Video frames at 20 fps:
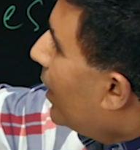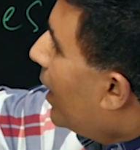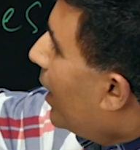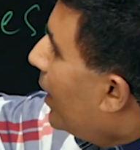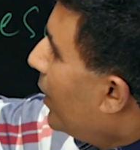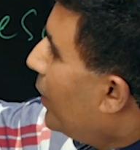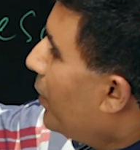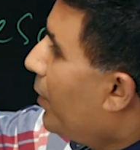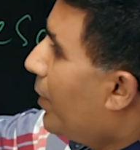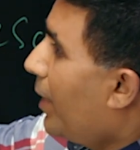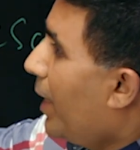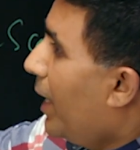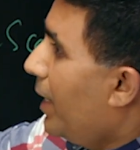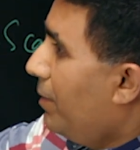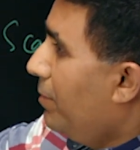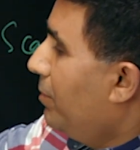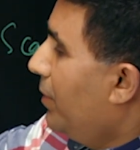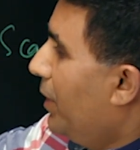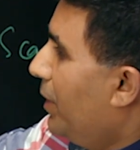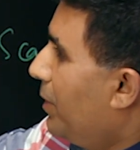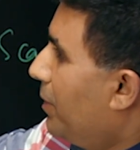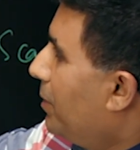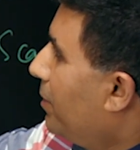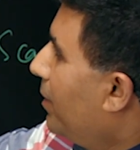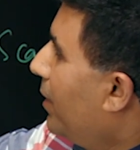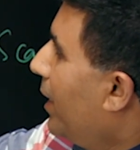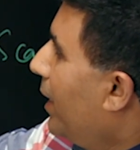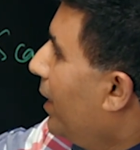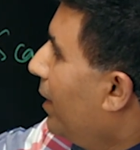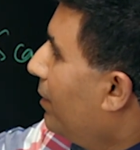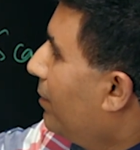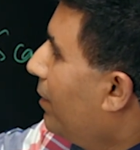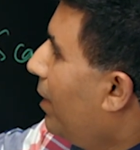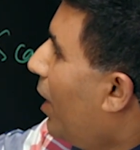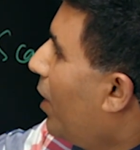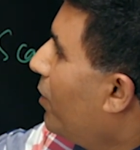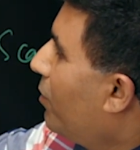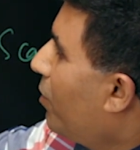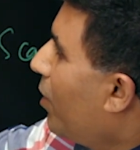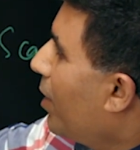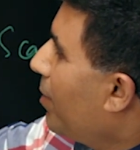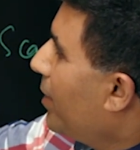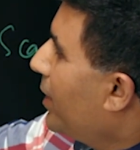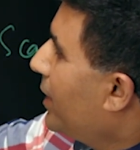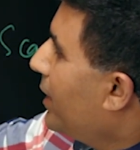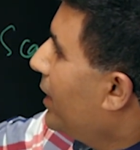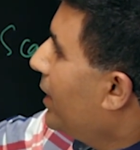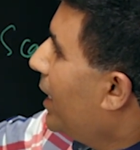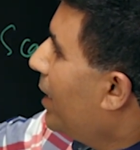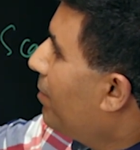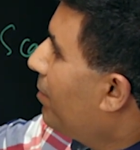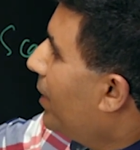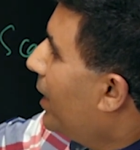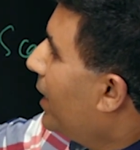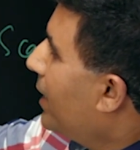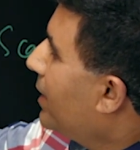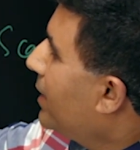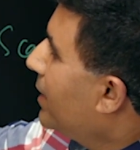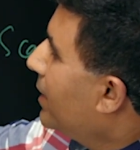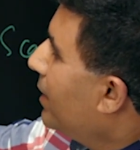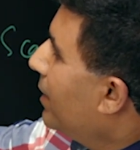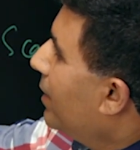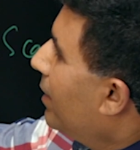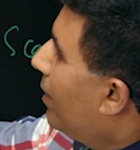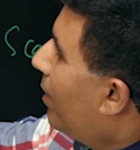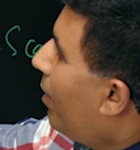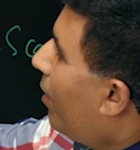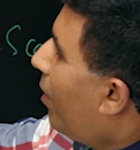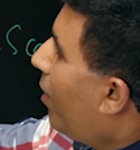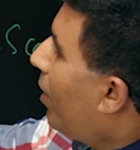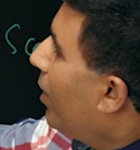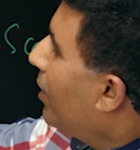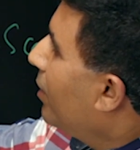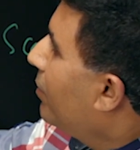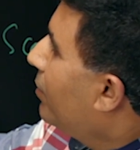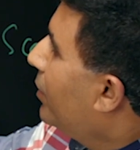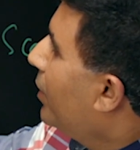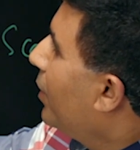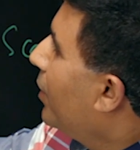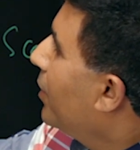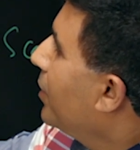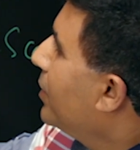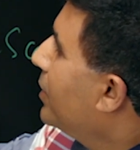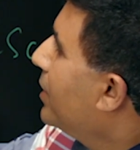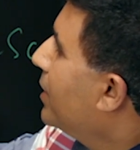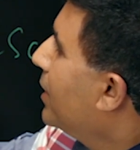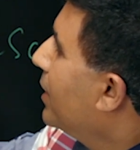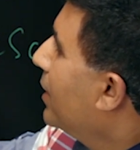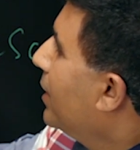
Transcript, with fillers: uh, your uh, you know CloudFormation mm-hmm. templates, all of those